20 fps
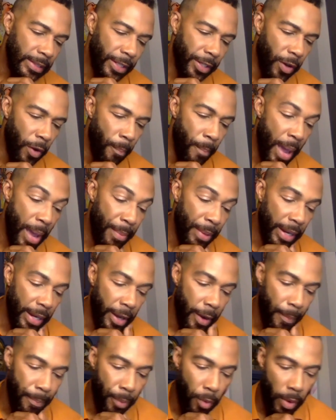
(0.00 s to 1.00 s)
You know, maybe
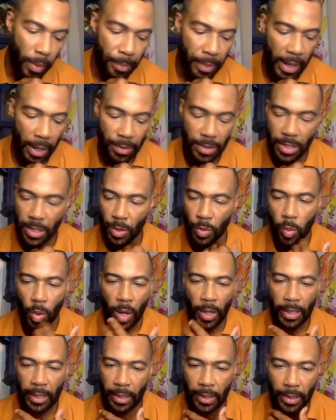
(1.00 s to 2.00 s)
an airport, but I was just
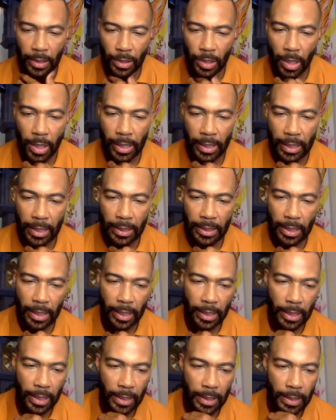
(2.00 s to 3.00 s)
walking in the Target, I
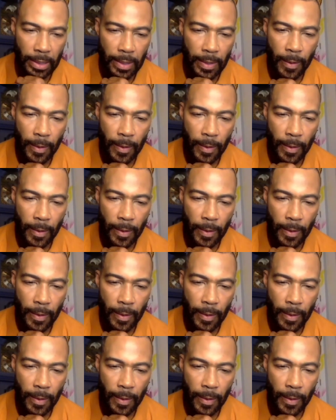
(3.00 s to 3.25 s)
think, and